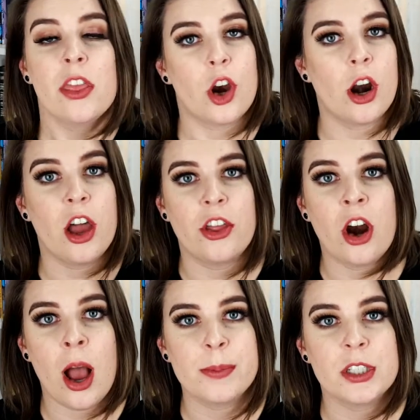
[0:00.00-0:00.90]
There are other
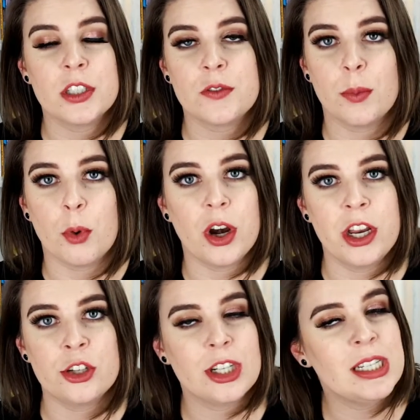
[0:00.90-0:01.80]
options for more
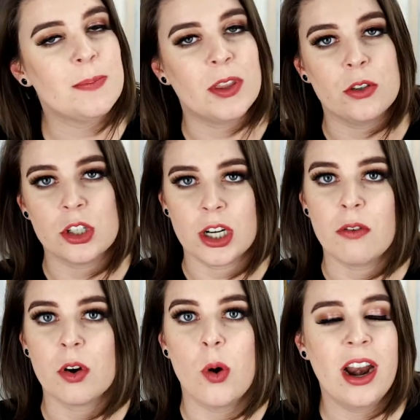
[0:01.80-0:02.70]
entries, but those are
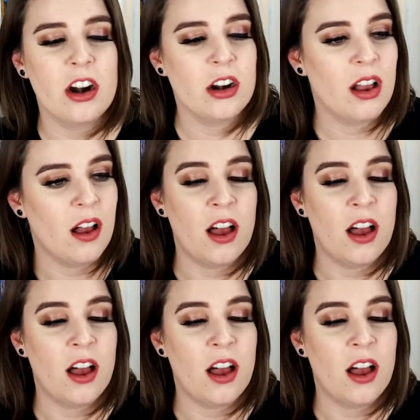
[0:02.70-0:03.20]
not required.